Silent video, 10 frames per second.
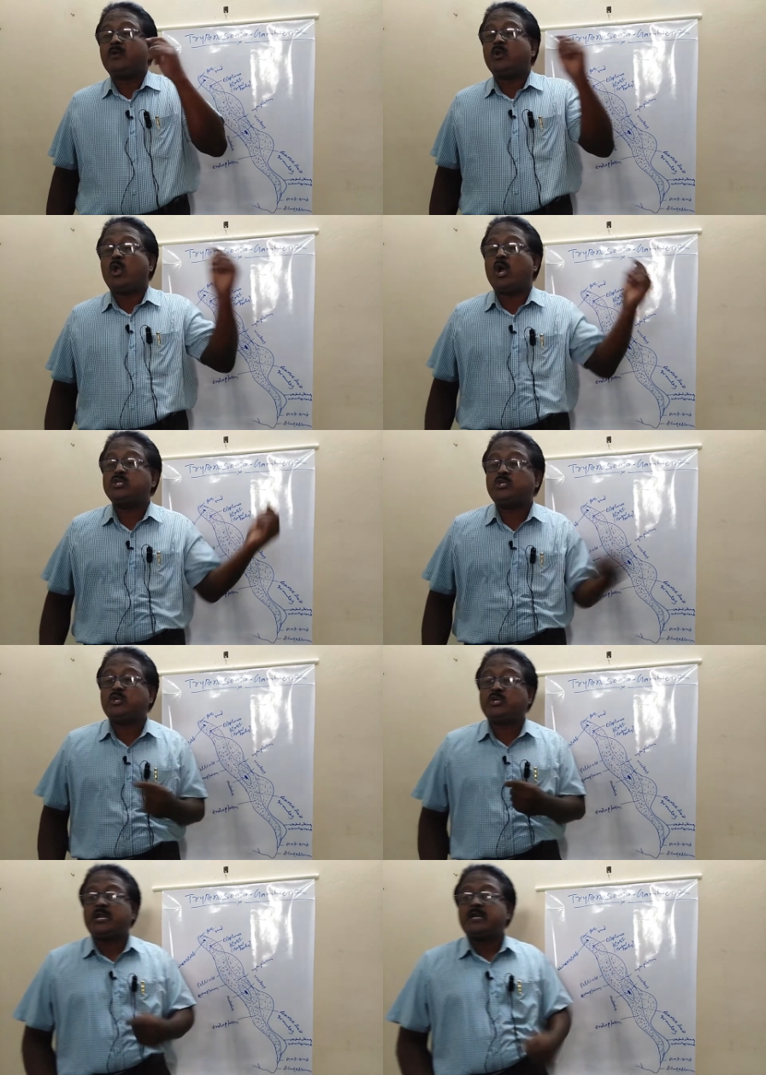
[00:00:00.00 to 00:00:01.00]

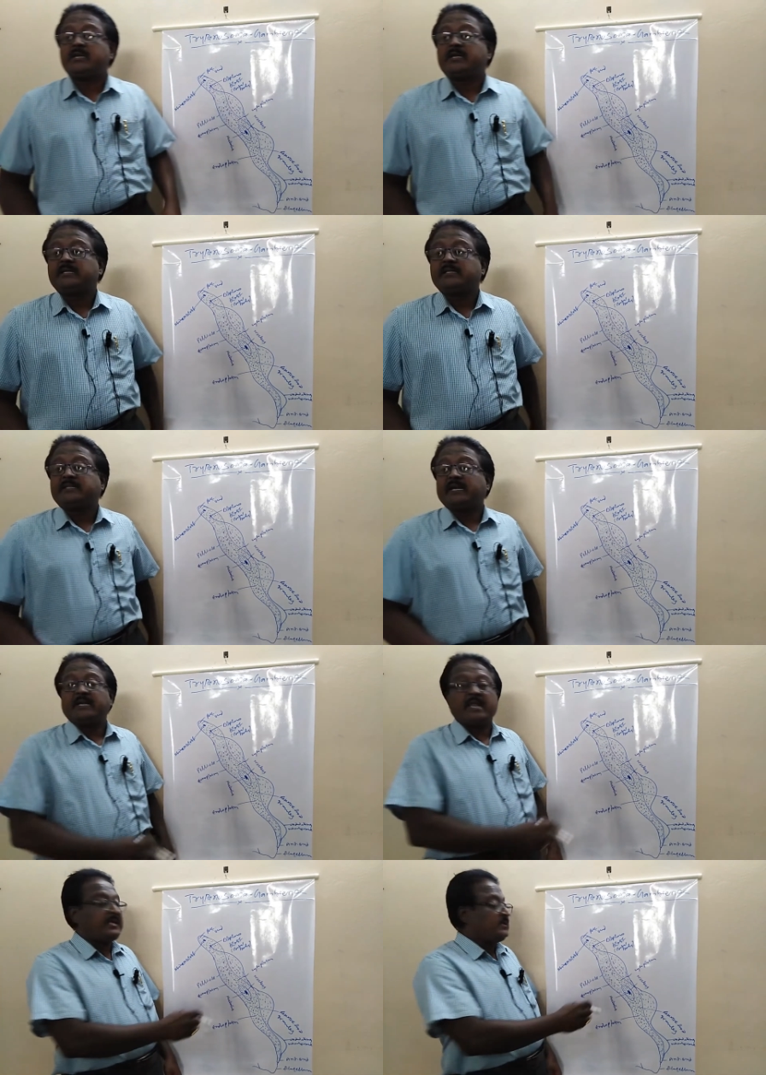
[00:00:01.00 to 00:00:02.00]
longitudinal
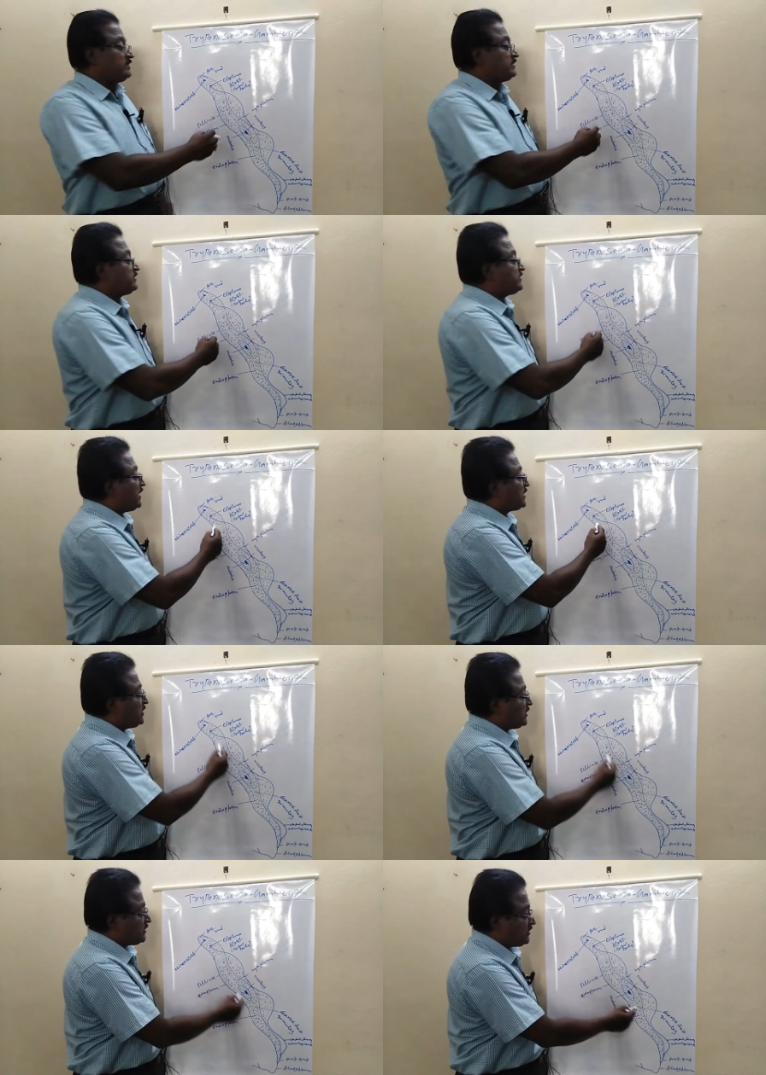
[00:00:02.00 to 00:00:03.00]
thread-like
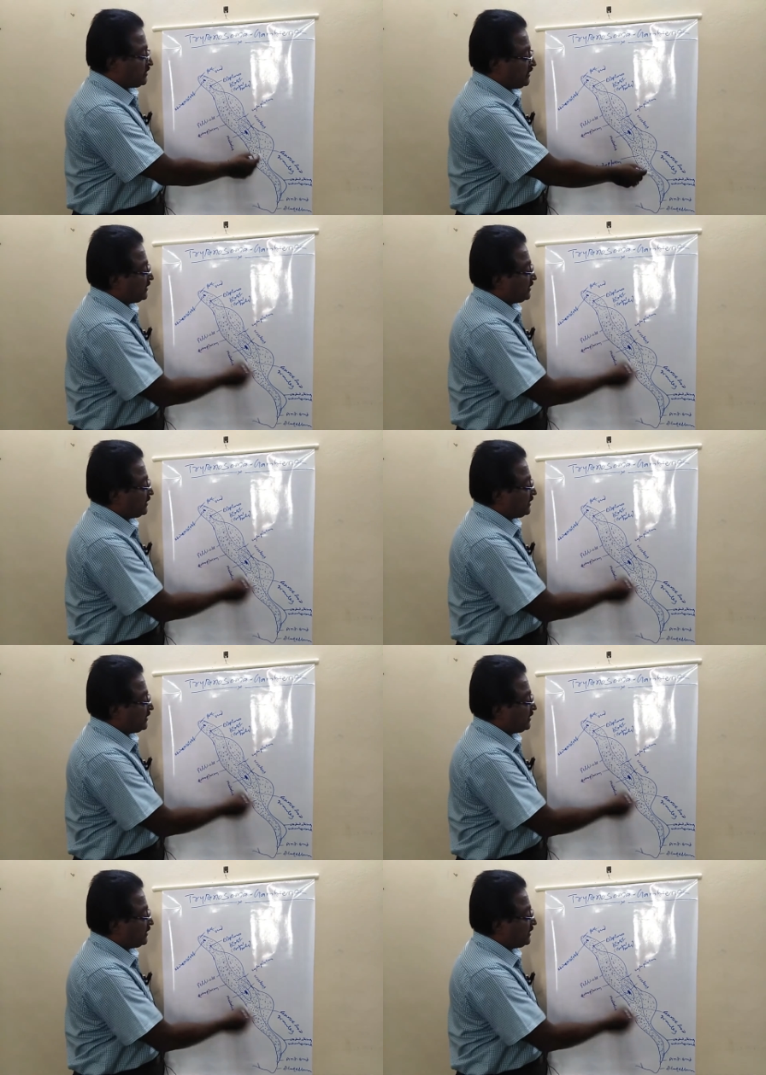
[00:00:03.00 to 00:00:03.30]
structures here.